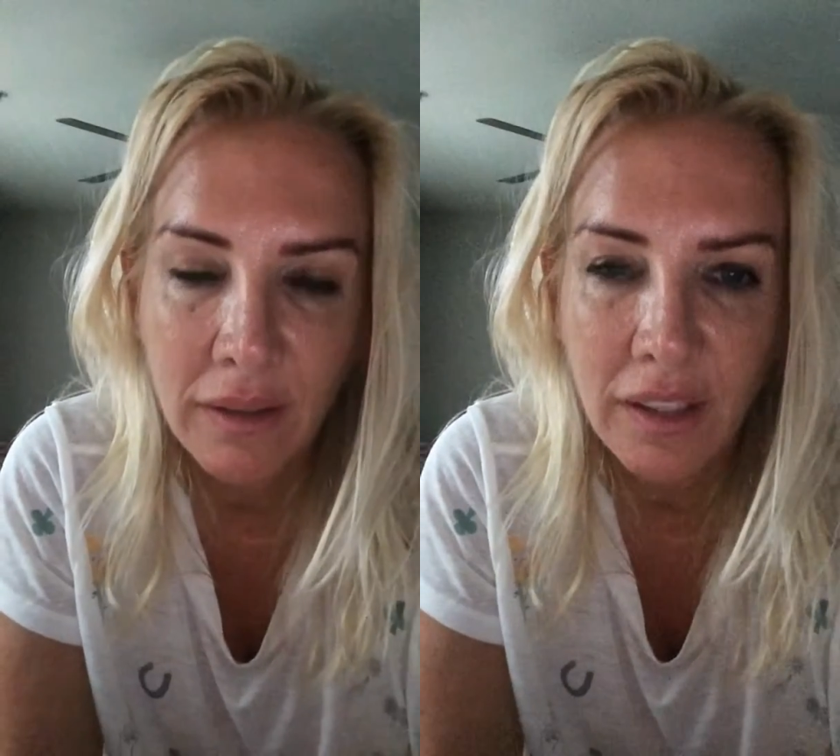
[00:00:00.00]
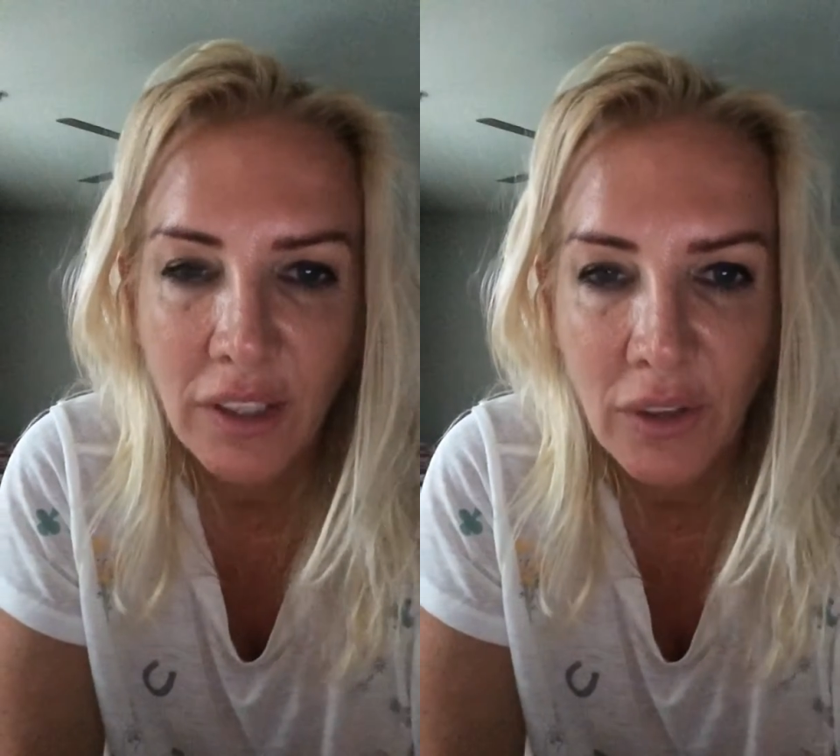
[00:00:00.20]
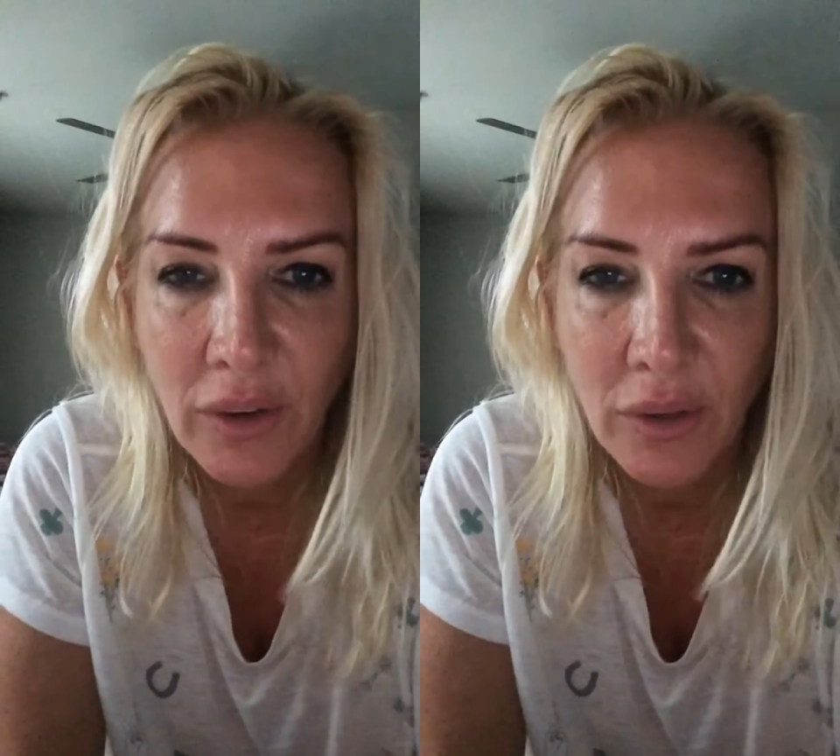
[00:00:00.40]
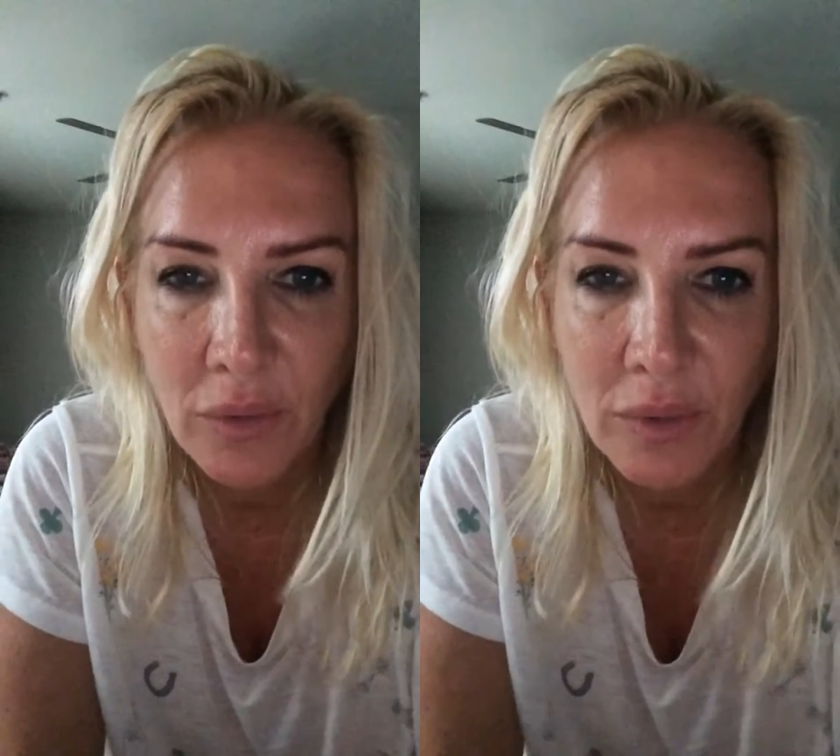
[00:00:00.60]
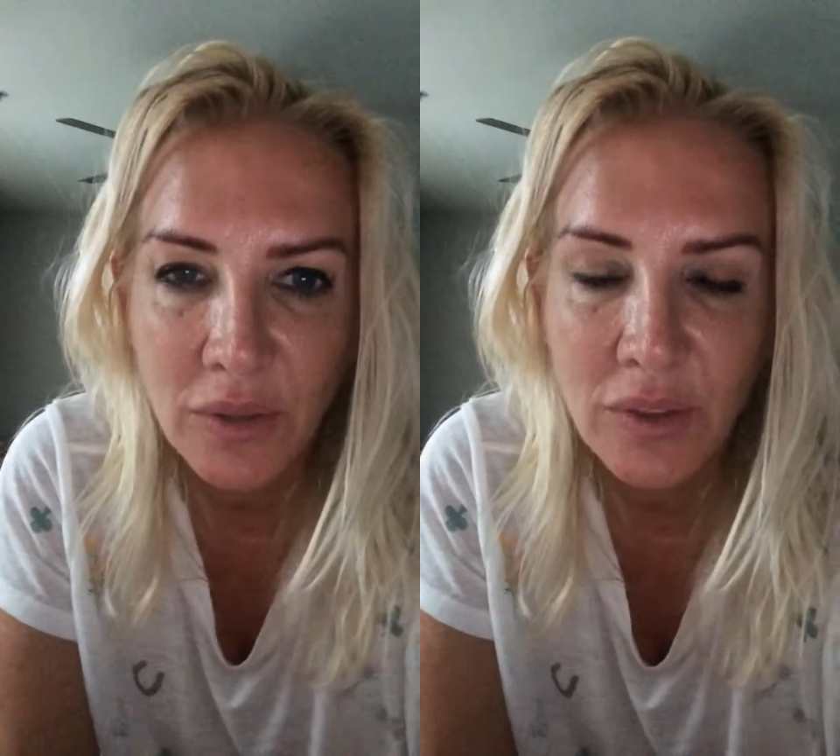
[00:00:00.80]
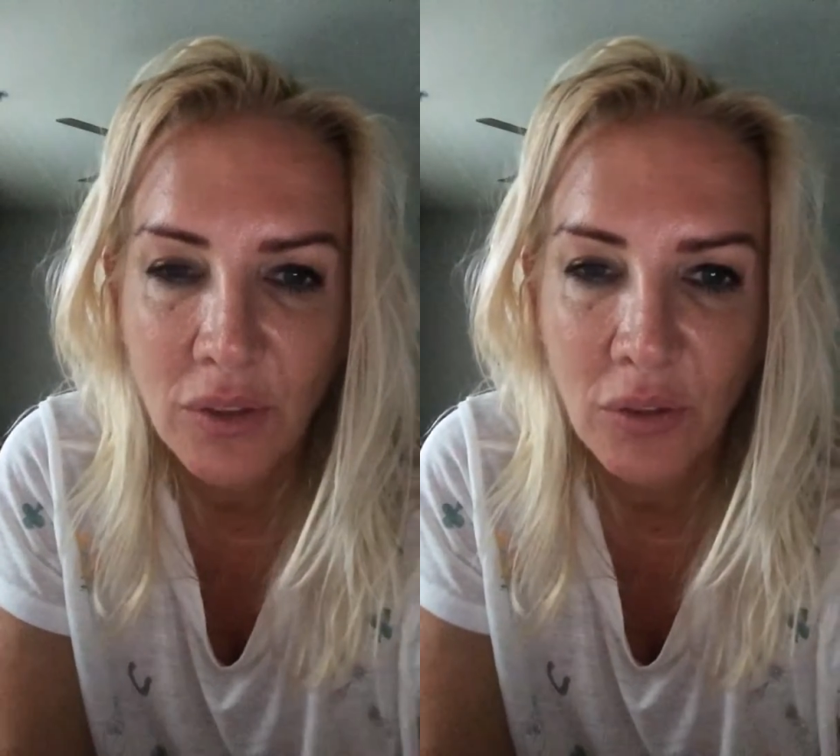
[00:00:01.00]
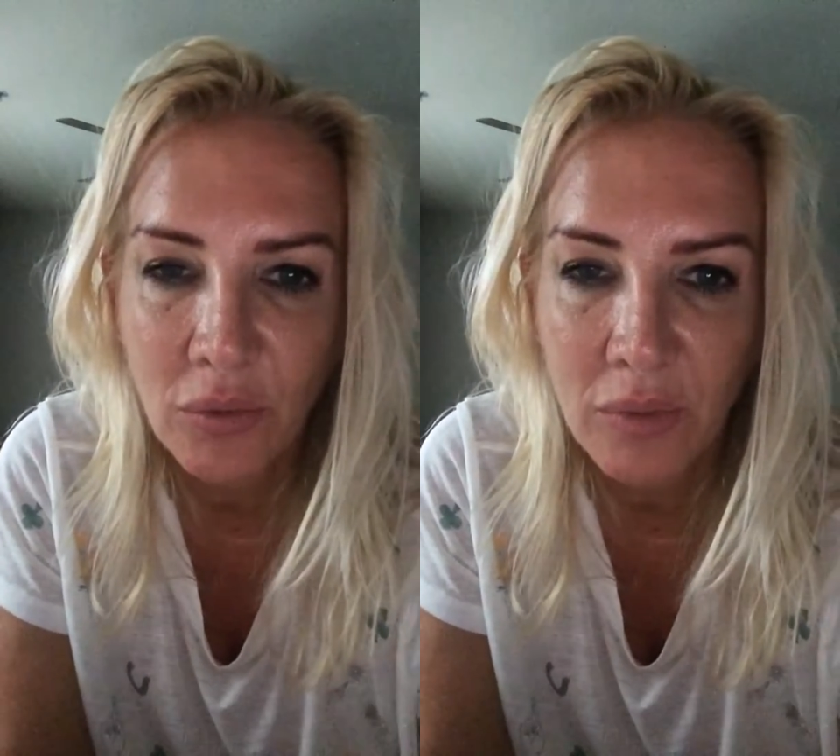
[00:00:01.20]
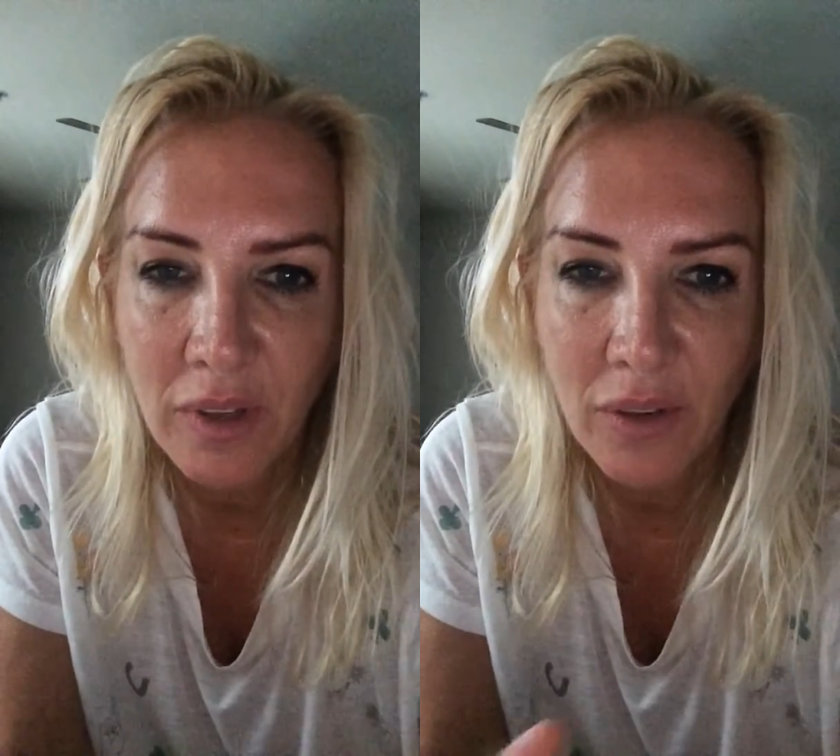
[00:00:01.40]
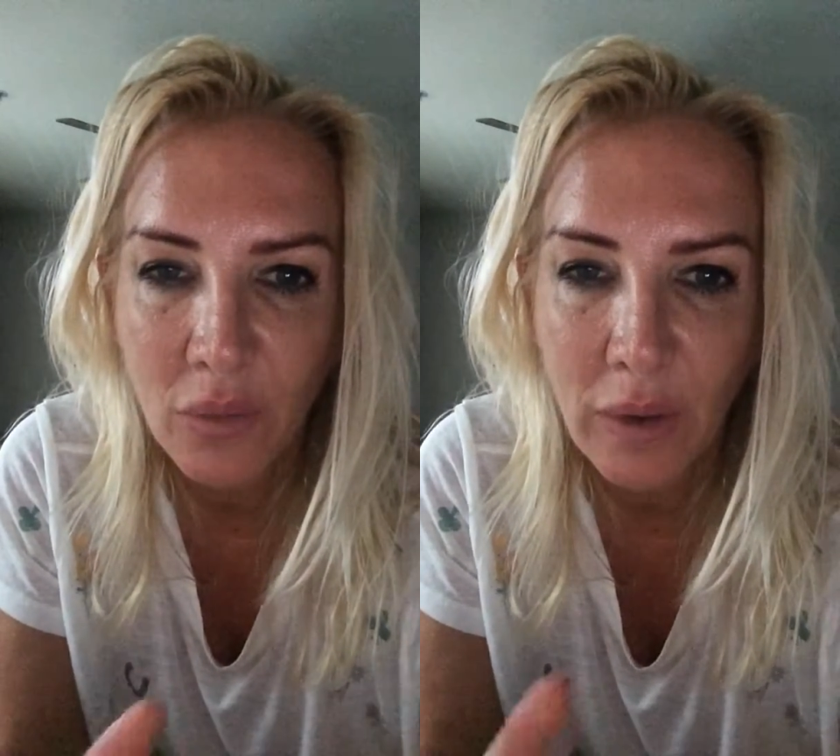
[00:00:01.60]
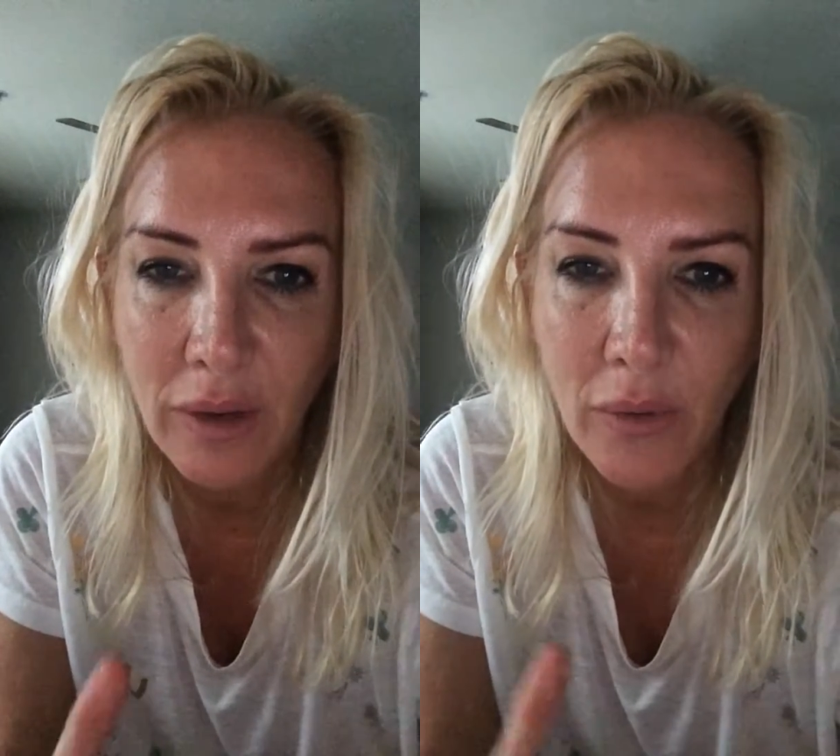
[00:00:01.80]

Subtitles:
I don't want to assume where